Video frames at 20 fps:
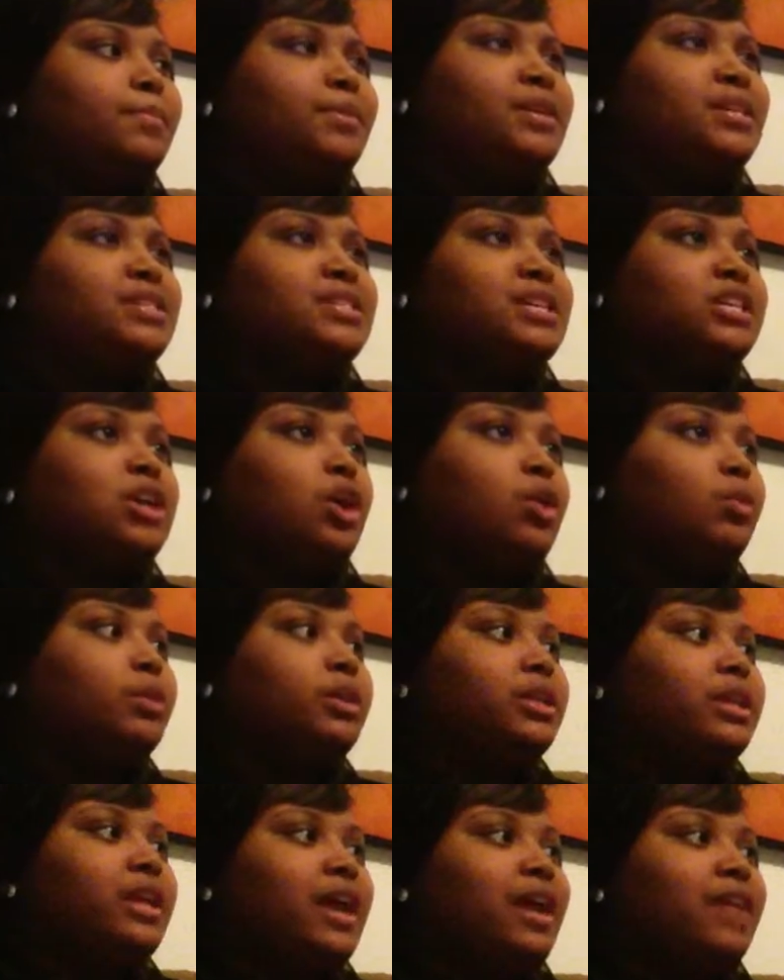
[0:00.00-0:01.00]
because I don't
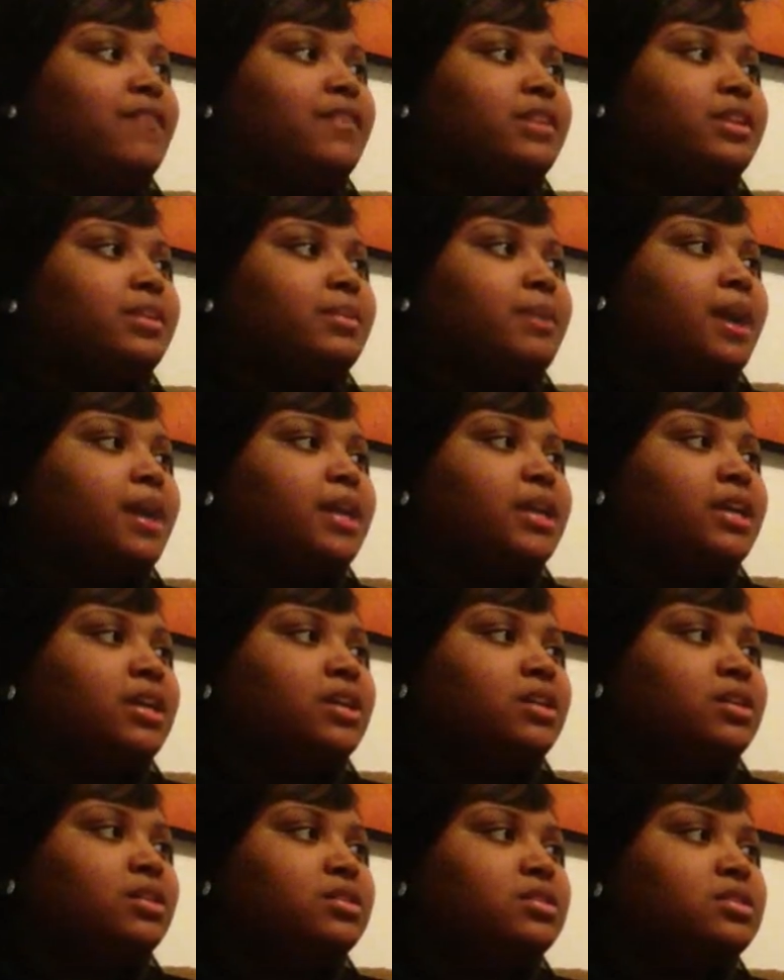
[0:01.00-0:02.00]
really have anybody
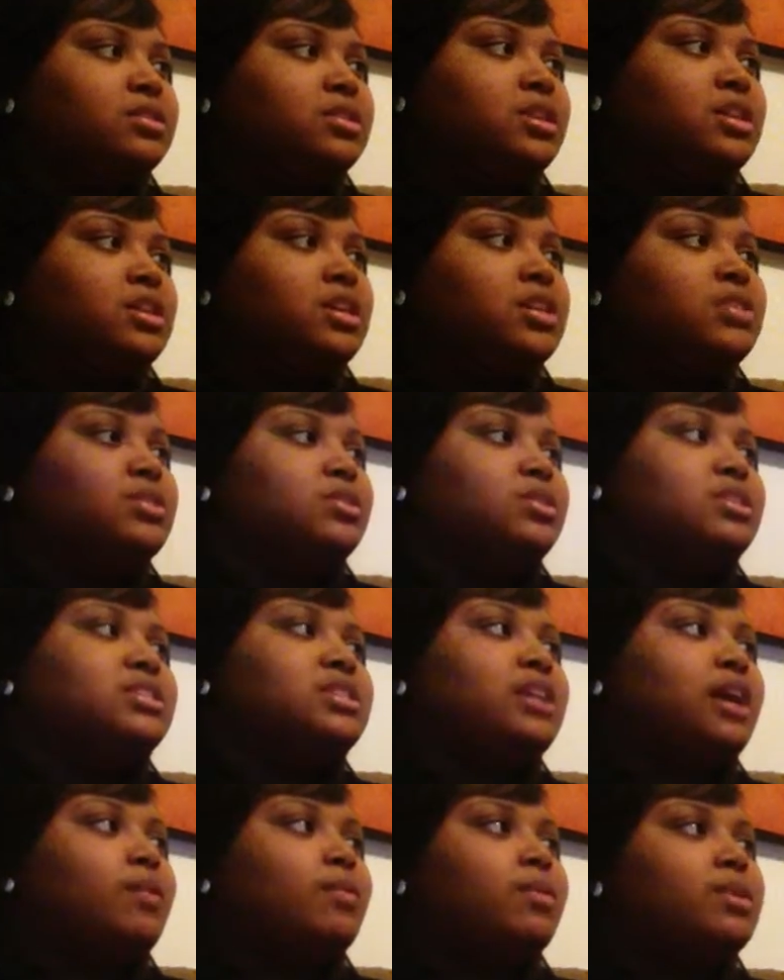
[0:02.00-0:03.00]
else. So
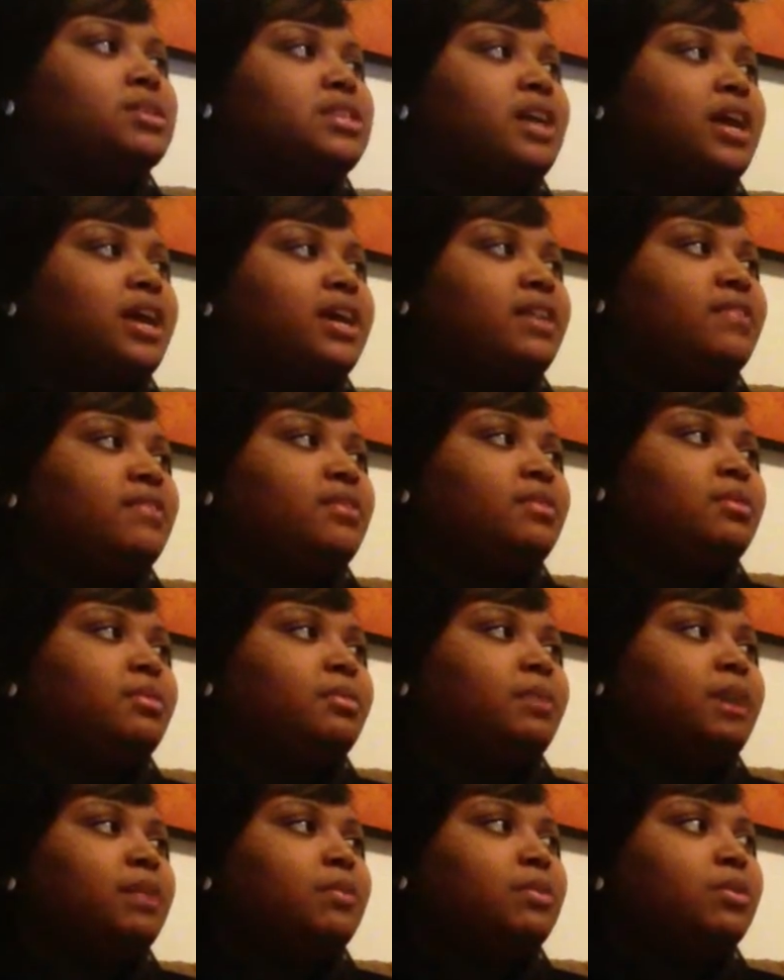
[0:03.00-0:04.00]
it's like once I give up the
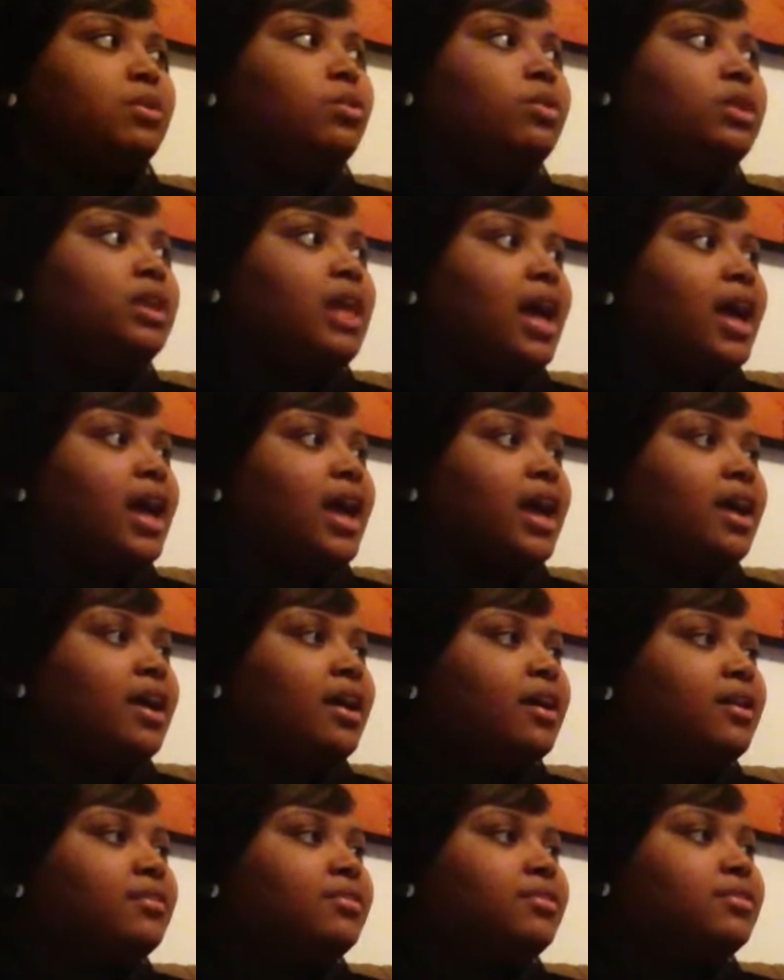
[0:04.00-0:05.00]
baby, who will I
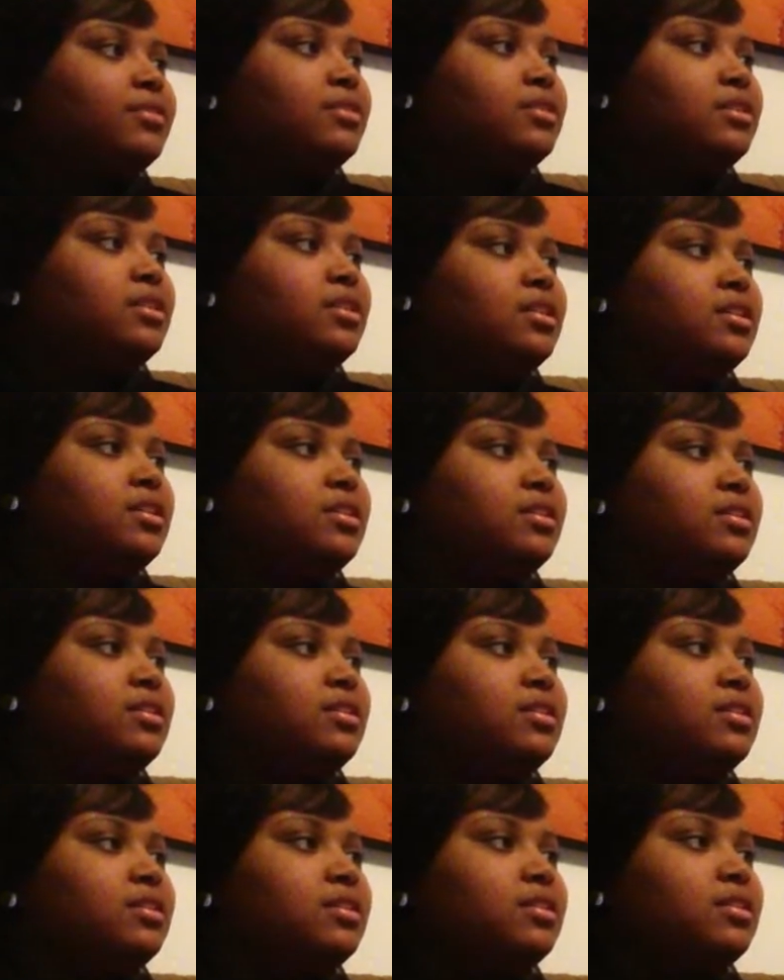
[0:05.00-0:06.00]
have?
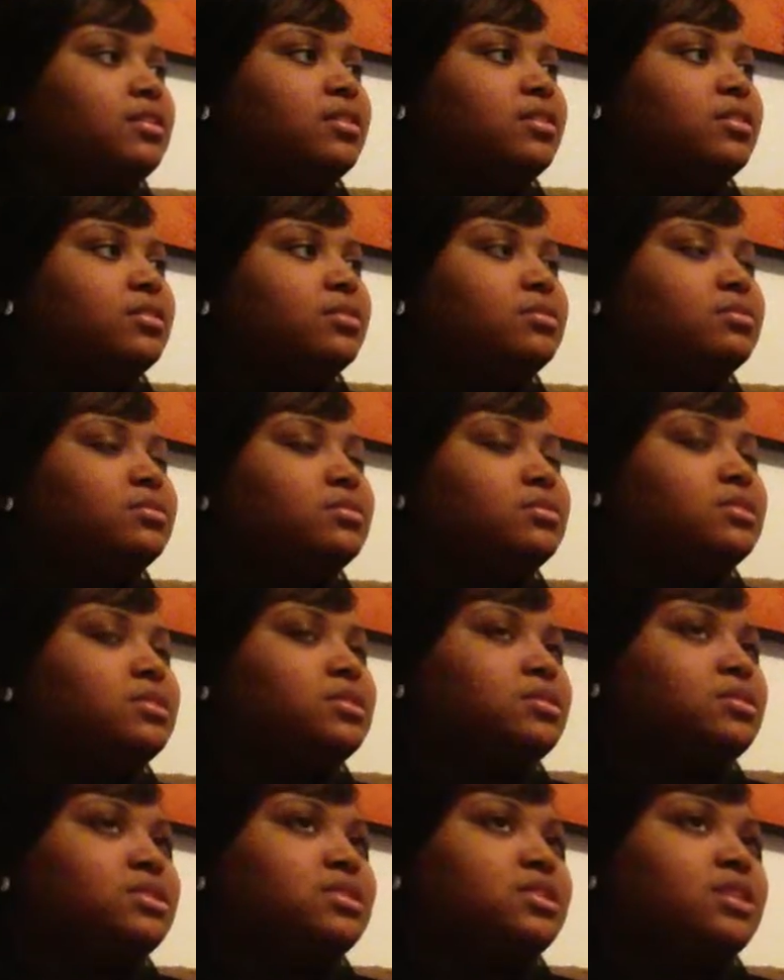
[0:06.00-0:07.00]
You know,
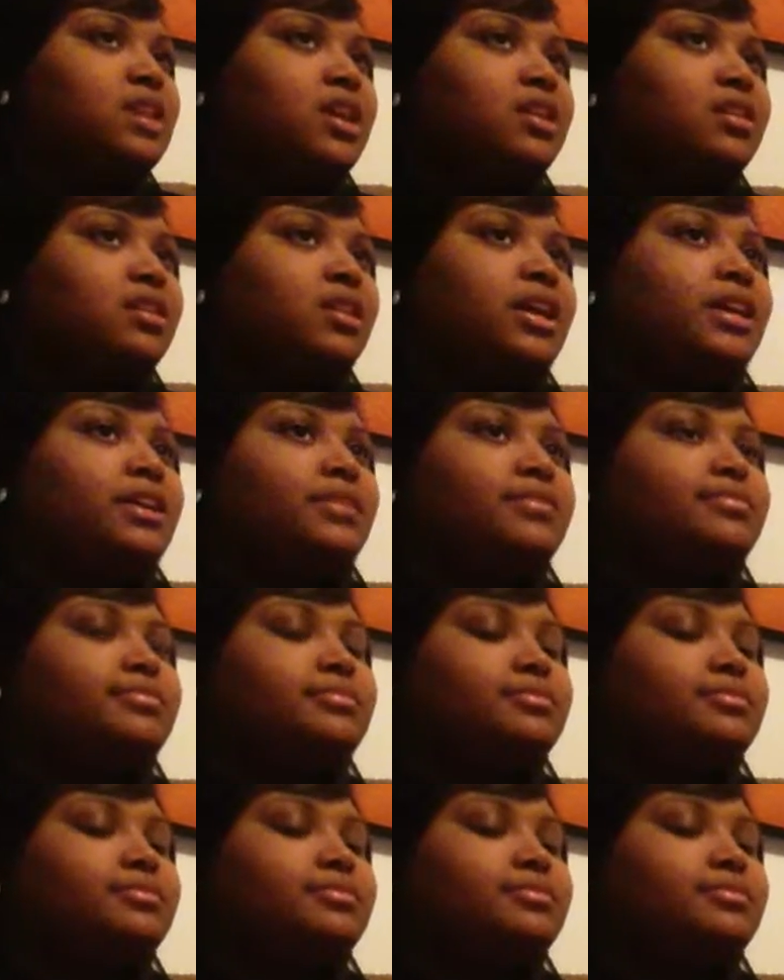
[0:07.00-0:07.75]
it's kind of like